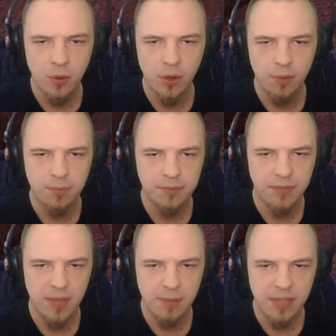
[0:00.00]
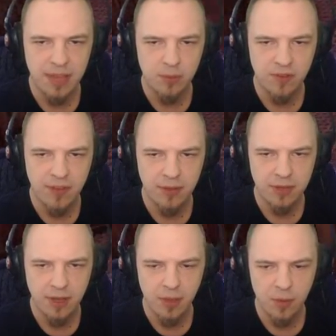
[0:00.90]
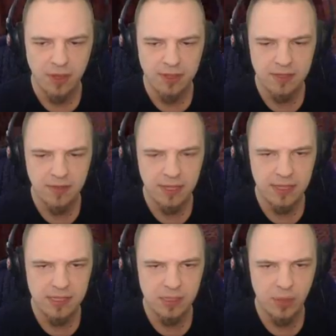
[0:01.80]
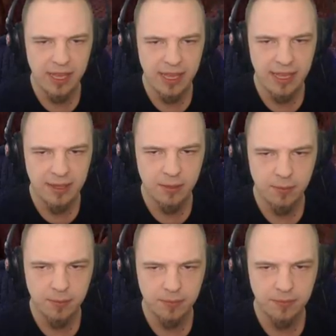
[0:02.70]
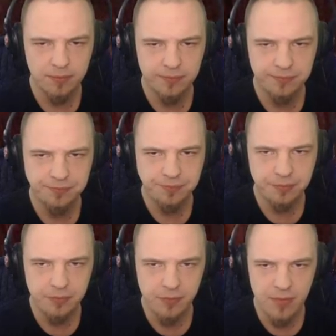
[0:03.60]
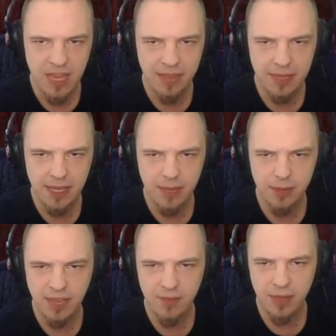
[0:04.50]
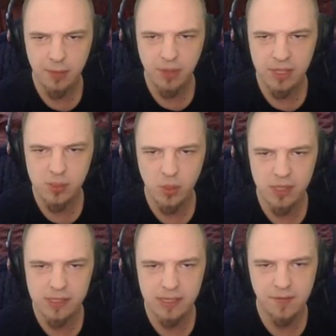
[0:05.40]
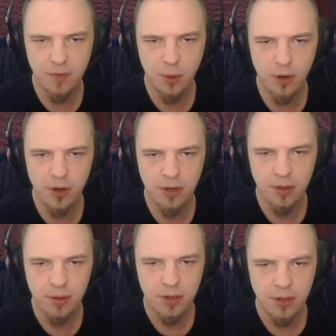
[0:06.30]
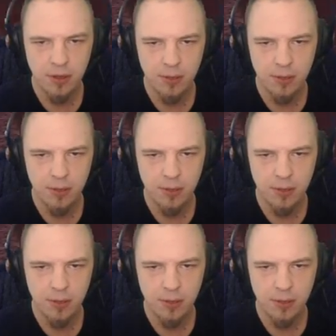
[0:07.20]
Well, cool. I'm glad we found a, a relatively easy way in. I think I only have like plus one C4,